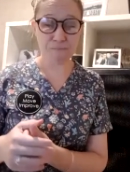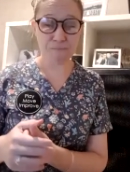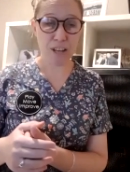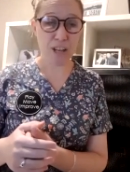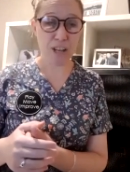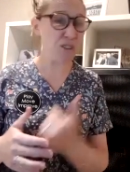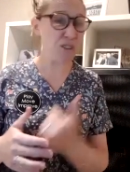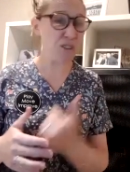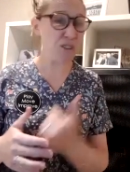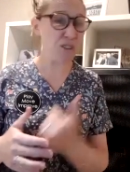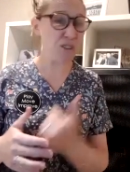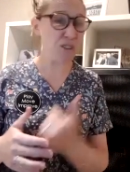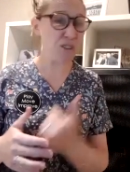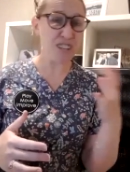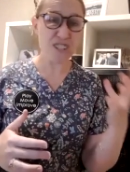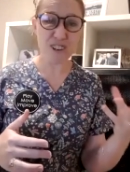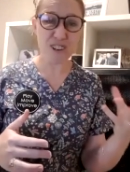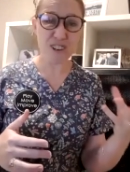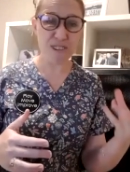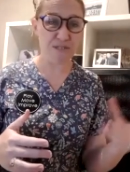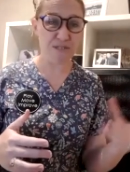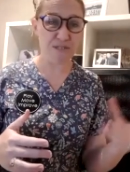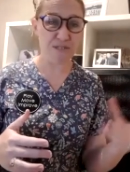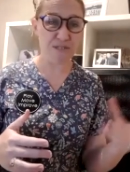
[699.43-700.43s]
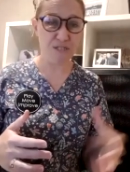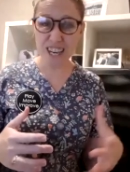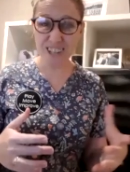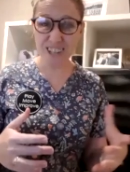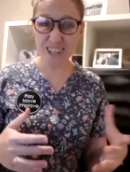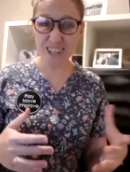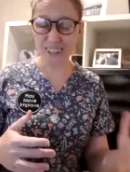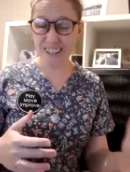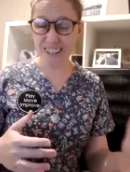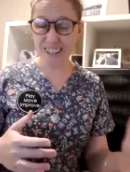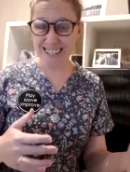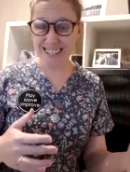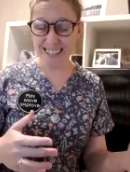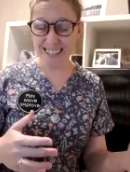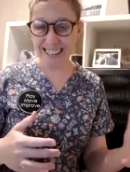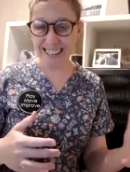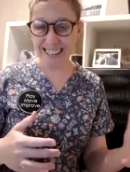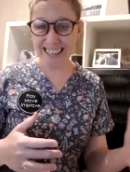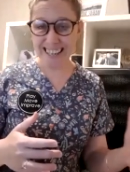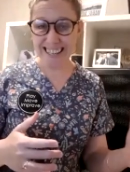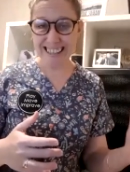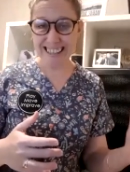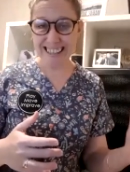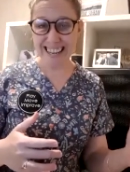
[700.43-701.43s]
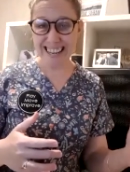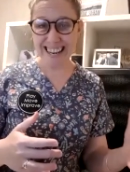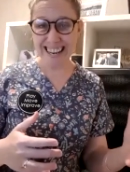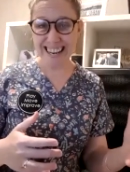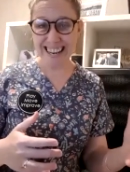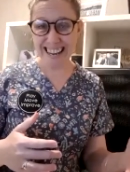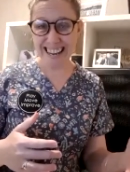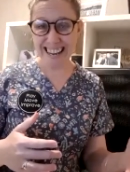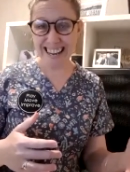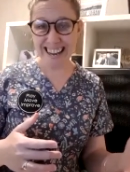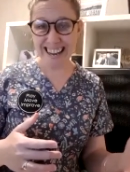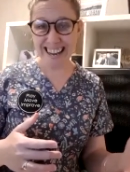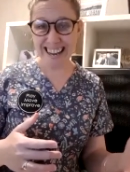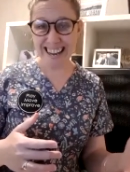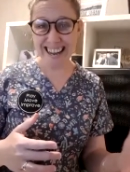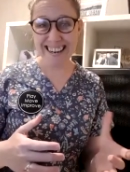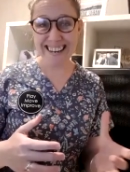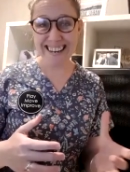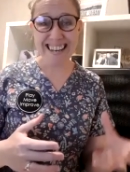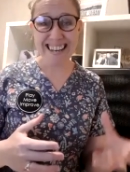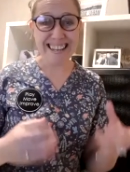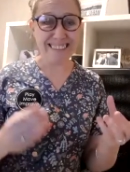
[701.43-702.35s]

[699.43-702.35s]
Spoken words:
And although there's not a real letter in there yet,